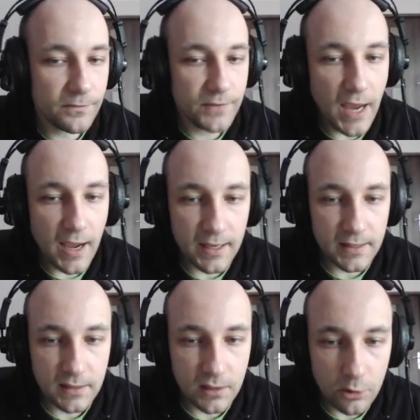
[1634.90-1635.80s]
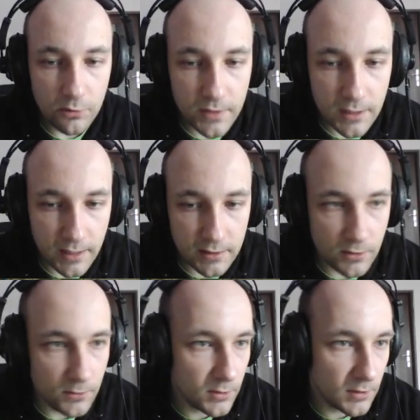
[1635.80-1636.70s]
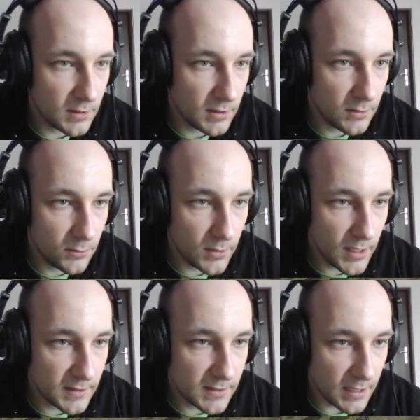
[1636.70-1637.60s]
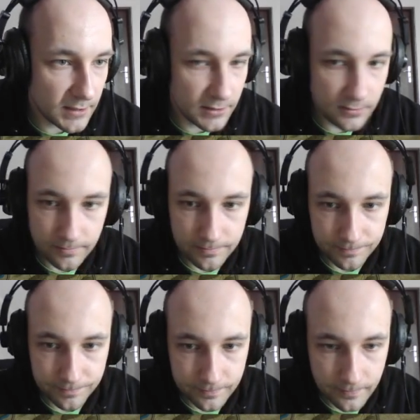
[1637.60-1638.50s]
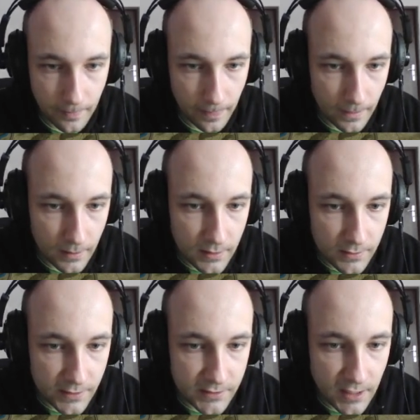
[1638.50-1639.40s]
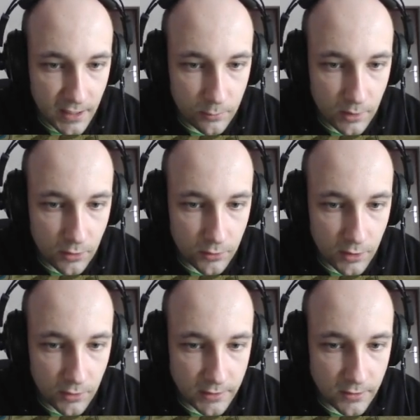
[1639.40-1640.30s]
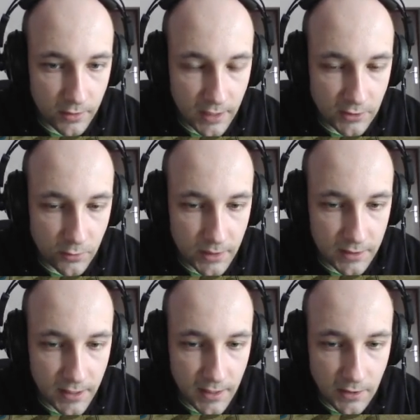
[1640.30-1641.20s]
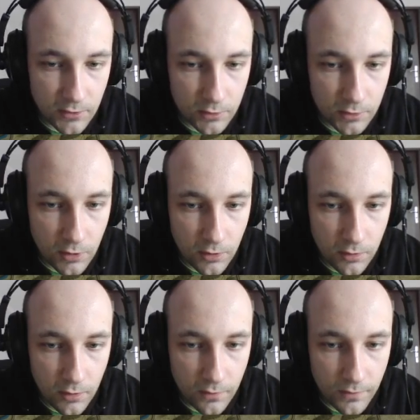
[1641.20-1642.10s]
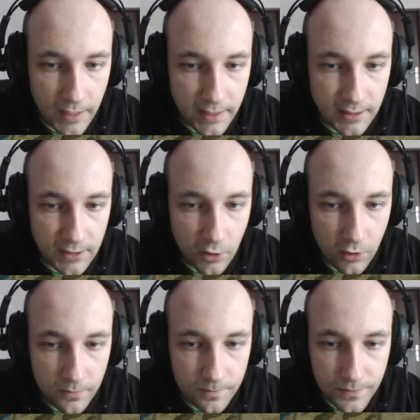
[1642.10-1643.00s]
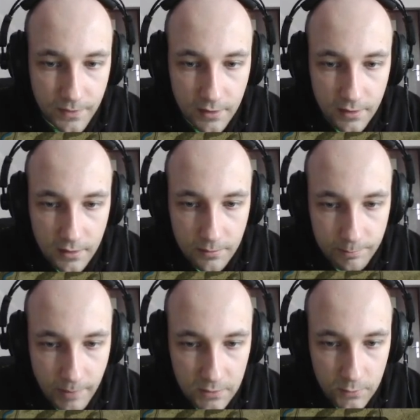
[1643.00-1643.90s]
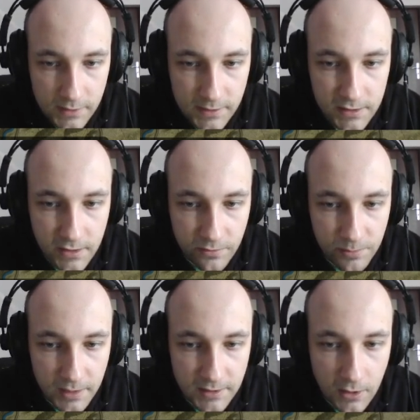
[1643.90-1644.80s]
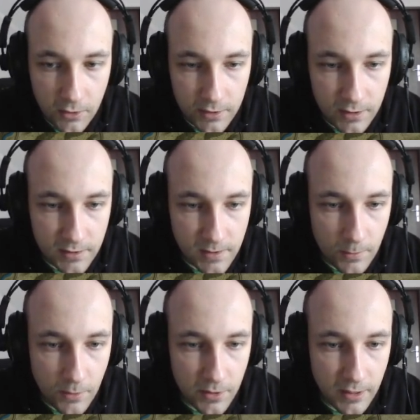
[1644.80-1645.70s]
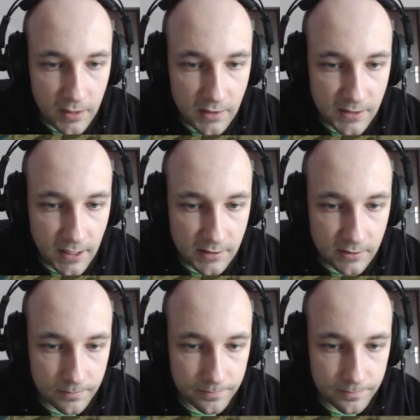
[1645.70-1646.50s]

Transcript: via an overland route into Texas. This trade will continue as long as you maintain control of Laredo, but will cease if Mexico enters the war against us.